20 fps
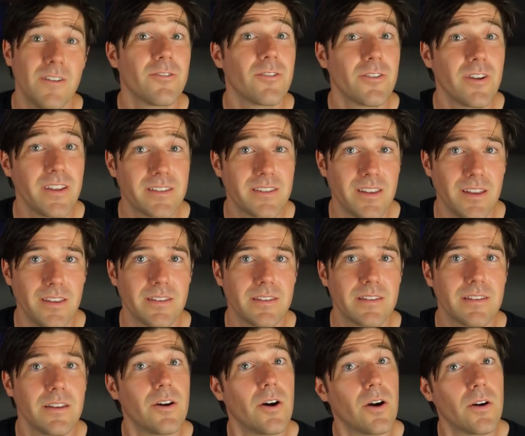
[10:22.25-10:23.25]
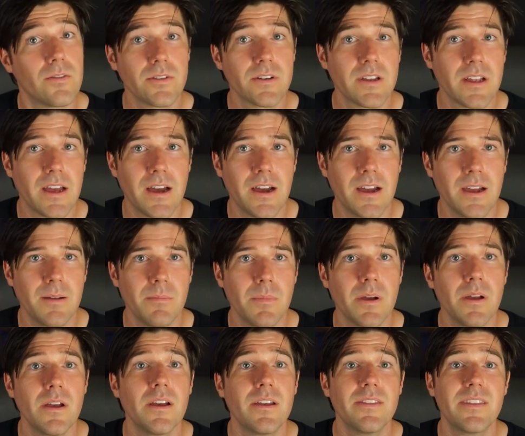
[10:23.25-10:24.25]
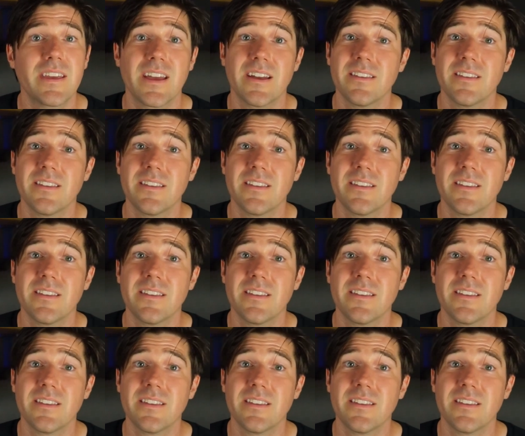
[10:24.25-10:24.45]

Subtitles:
For instance, over time, the